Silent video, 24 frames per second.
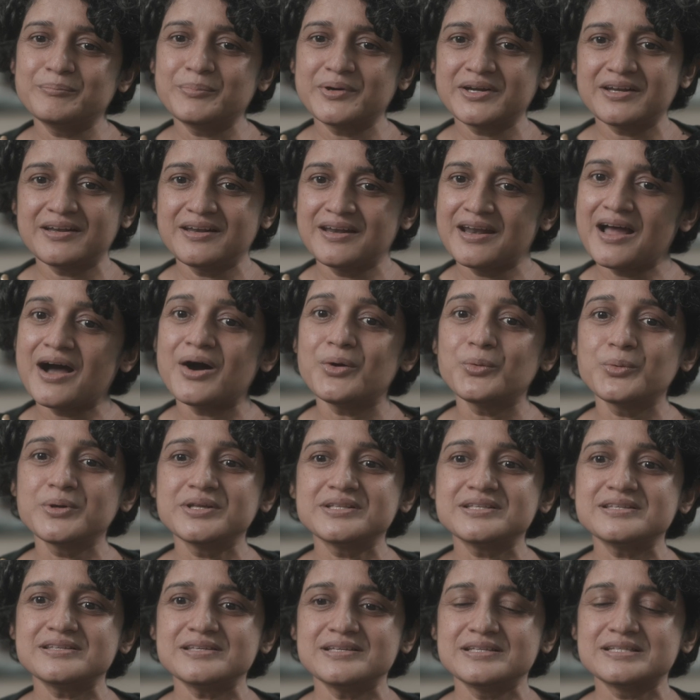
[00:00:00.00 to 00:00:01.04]
But now
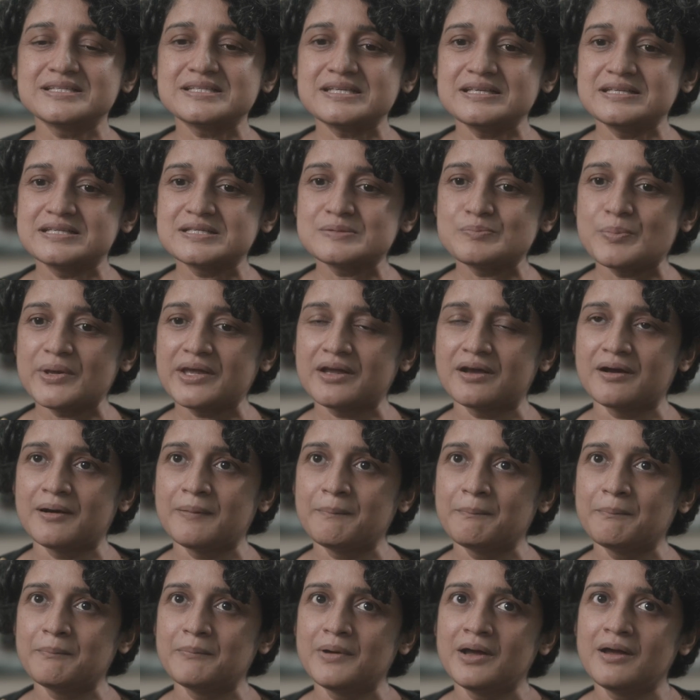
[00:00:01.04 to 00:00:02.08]
it's
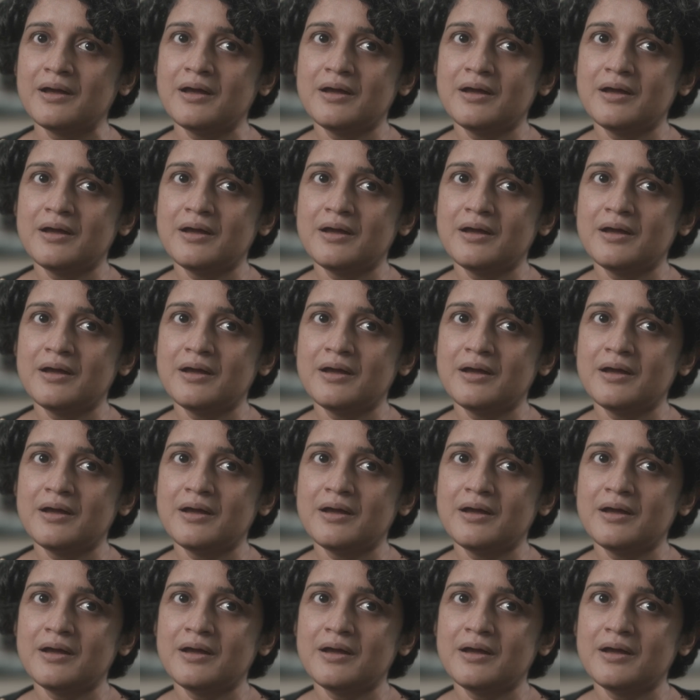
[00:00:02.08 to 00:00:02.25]
become